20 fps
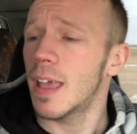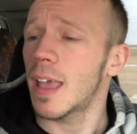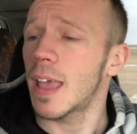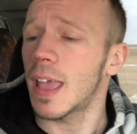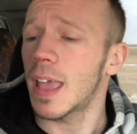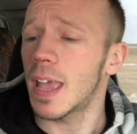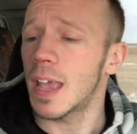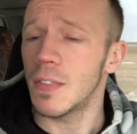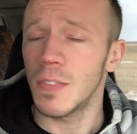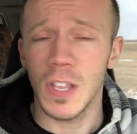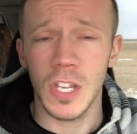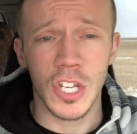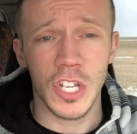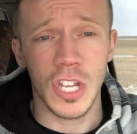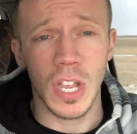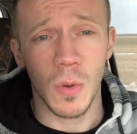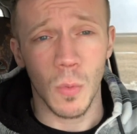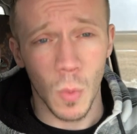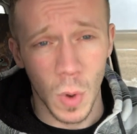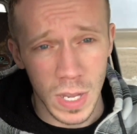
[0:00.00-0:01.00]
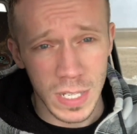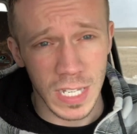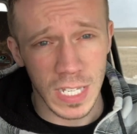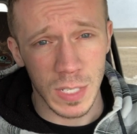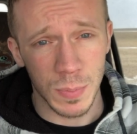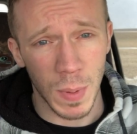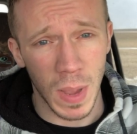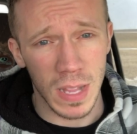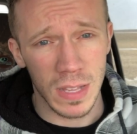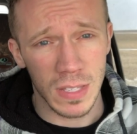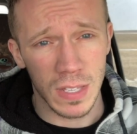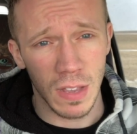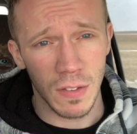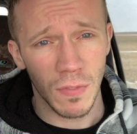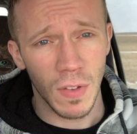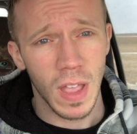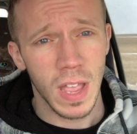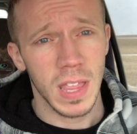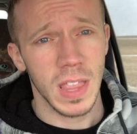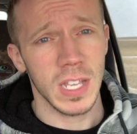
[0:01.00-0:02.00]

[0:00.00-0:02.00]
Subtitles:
And this shit was expensive.